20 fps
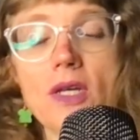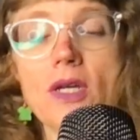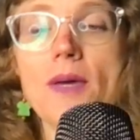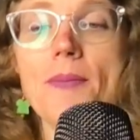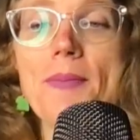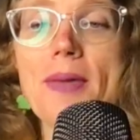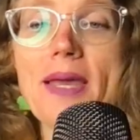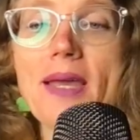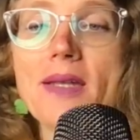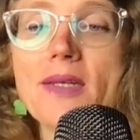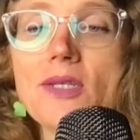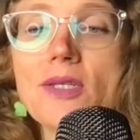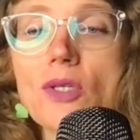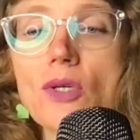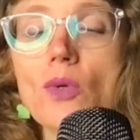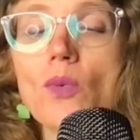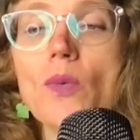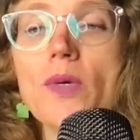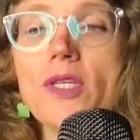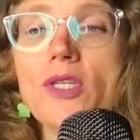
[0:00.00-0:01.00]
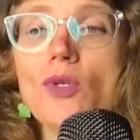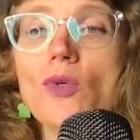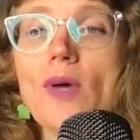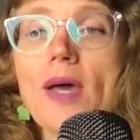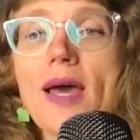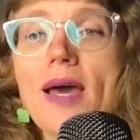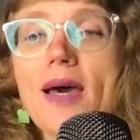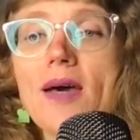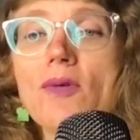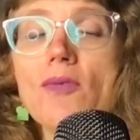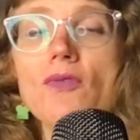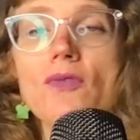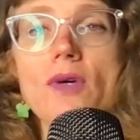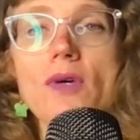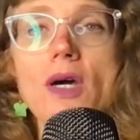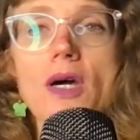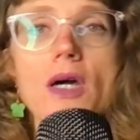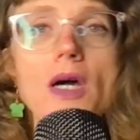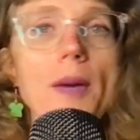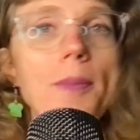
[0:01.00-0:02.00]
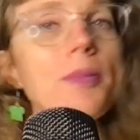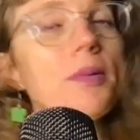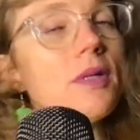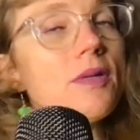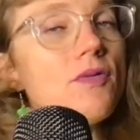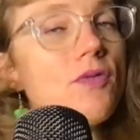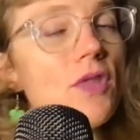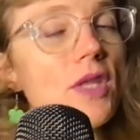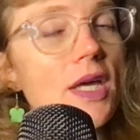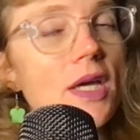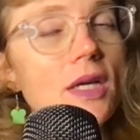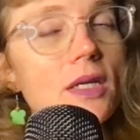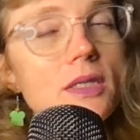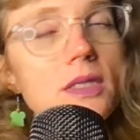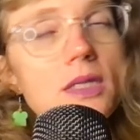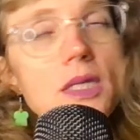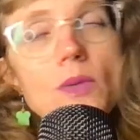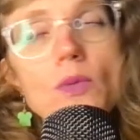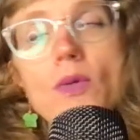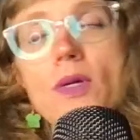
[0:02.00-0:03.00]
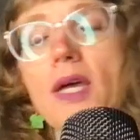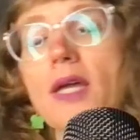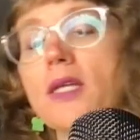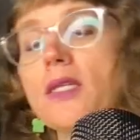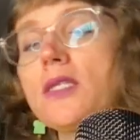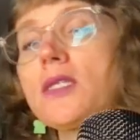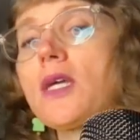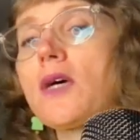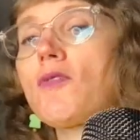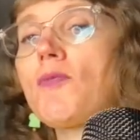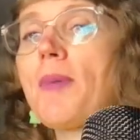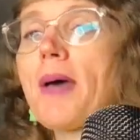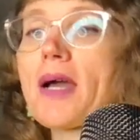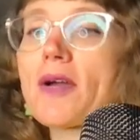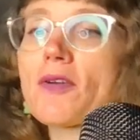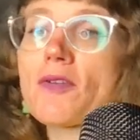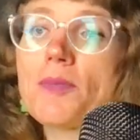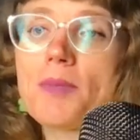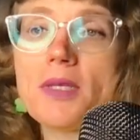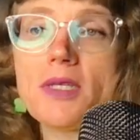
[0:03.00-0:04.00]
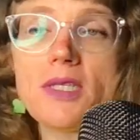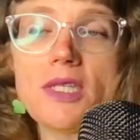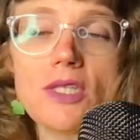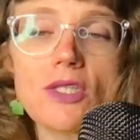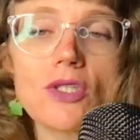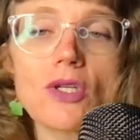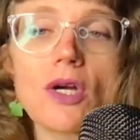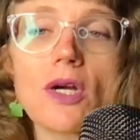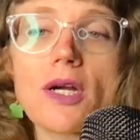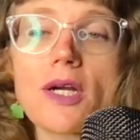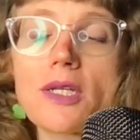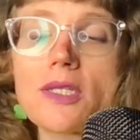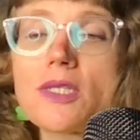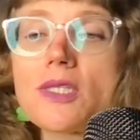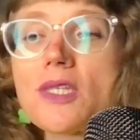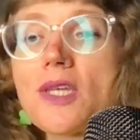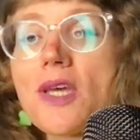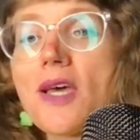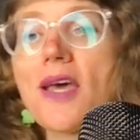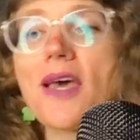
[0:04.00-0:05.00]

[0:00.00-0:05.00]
command, we do have a couple of things that get us stuff back from the discards.